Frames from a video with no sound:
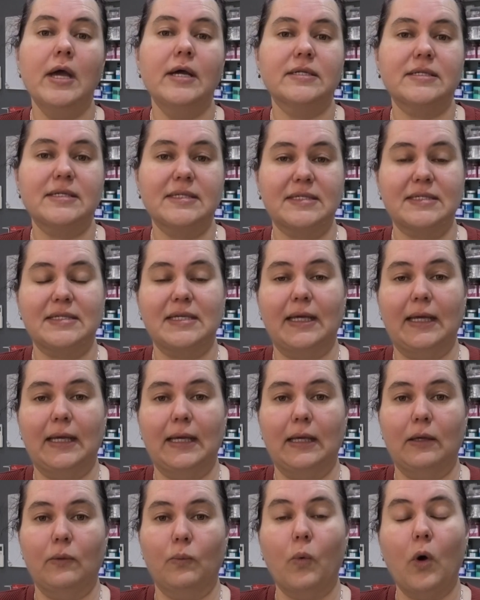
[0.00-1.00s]
to
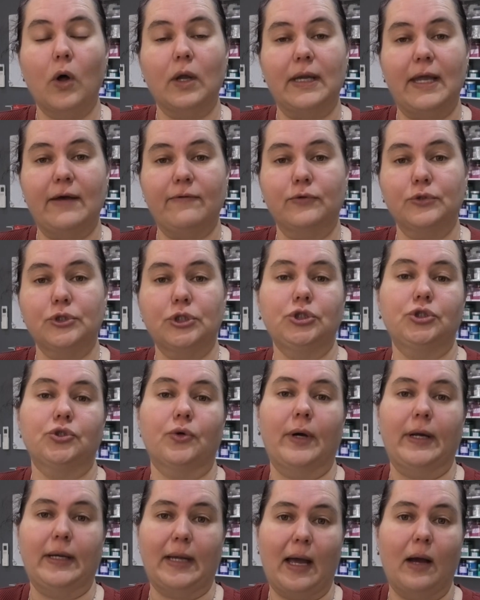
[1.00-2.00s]
see what level to
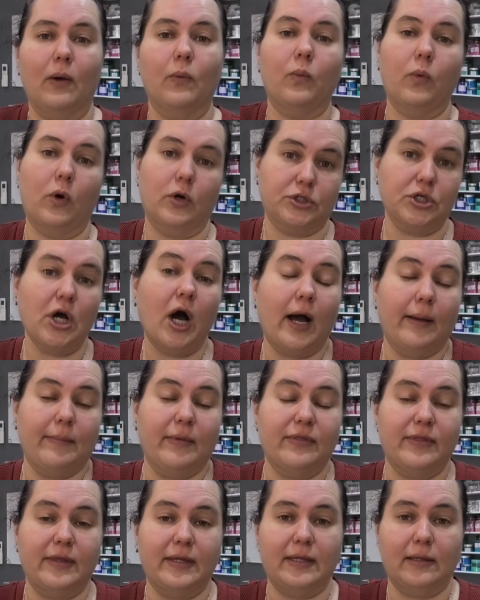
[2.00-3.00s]
join at what time
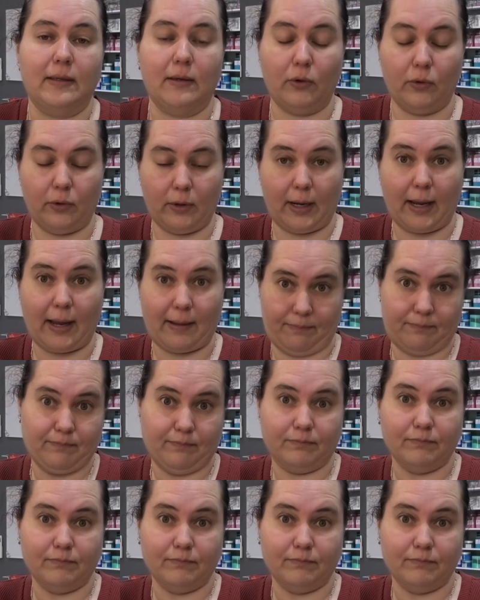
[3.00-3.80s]
of the, or at